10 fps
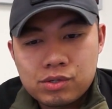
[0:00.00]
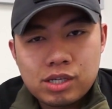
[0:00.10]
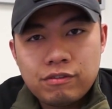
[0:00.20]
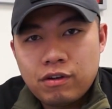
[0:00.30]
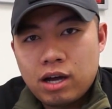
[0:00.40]

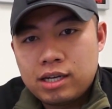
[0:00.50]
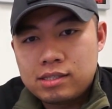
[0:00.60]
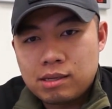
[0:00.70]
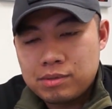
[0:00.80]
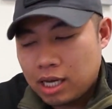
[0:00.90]
stuff on, and
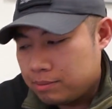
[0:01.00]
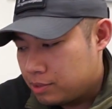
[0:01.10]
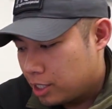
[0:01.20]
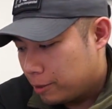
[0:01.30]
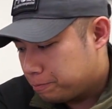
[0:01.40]

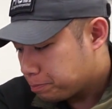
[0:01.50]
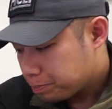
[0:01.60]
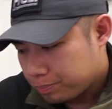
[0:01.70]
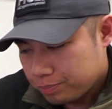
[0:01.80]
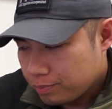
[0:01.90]
sometimes
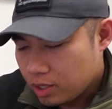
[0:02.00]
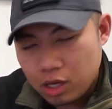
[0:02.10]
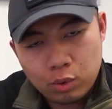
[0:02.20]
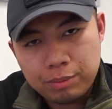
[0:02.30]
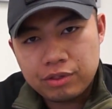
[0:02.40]

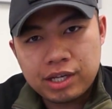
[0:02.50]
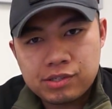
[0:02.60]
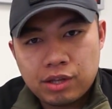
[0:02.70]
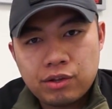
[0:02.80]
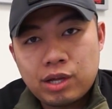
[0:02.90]
we put things
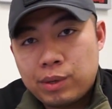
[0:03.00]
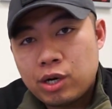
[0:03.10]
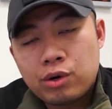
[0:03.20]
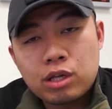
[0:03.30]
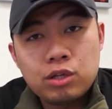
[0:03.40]
on there that we
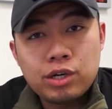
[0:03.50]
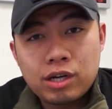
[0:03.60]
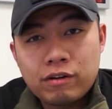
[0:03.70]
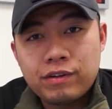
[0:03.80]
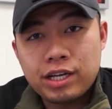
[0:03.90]
don't include
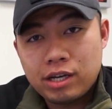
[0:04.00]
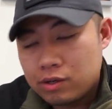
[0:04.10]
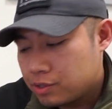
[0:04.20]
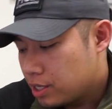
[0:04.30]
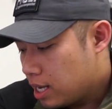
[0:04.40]
in our
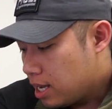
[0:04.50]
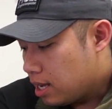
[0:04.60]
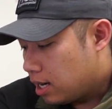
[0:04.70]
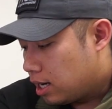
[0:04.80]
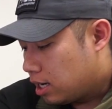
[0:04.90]
videos
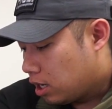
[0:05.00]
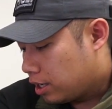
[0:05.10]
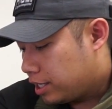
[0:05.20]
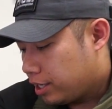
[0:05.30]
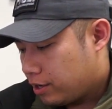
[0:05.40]

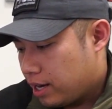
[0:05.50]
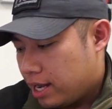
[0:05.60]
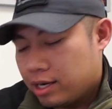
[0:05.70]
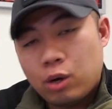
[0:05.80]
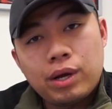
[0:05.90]
on here.
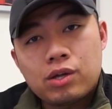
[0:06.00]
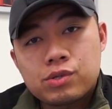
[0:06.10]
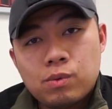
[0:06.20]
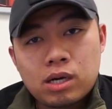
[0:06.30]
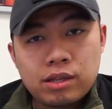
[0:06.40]
And we
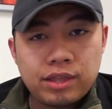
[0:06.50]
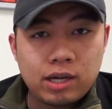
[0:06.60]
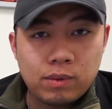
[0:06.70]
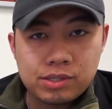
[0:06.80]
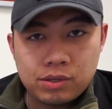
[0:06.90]
also want to
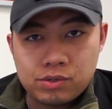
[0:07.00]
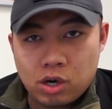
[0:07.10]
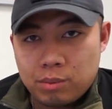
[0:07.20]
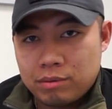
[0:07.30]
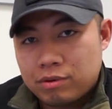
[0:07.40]
thank West Coast
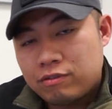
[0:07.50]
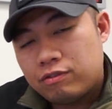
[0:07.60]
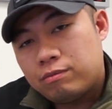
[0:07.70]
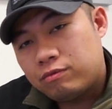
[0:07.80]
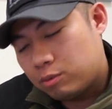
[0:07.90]
Armory for
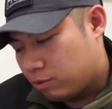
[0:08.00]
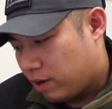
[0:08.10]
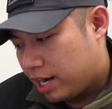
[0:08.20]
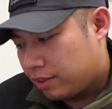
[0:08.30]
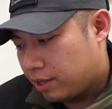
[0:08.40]

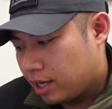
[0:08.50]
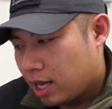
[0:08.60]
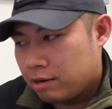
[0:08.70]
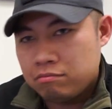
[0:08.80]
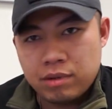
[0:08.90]
providing the
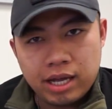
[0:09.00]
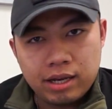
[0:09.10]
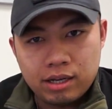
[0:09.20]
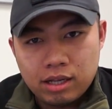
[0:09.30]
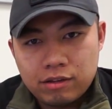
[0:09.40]
gun
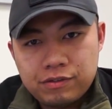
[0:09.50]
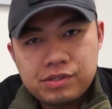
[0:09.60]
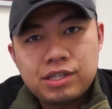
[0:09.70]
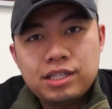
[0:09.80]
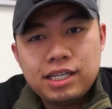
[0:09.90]
and the
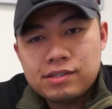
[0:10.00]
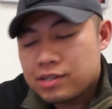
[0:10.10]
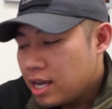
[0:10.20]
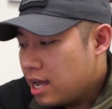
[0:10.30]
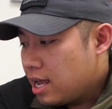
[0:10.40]

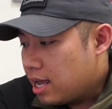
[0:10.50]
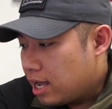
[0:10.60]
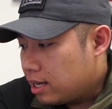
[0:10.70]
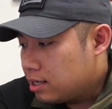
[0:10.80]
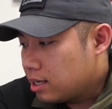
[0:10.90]
facilities.
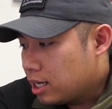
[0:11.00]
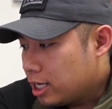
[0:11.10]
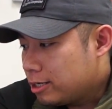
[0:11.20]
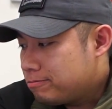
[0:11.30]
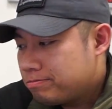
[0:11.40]
And
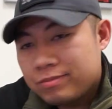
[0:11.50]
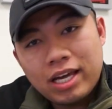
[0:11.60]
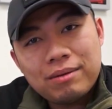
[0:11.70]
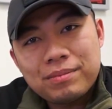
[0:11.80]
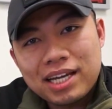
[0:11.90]

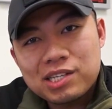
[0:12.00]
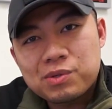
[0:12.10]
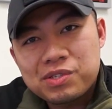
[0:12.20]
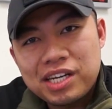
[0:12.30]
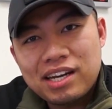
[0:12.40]
yeah, I guess
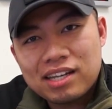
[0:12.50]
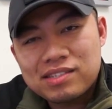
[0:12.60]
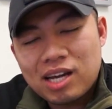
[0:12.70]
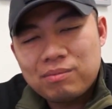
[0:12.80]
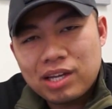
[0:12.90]
we'll see you next
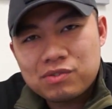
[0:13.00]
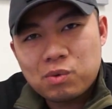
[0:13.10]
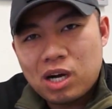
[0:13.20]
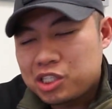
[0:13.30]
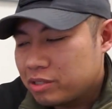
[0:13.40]
time. Thanks for
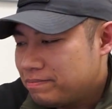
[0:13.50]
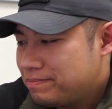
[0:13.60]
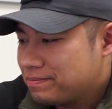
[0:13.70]
watching.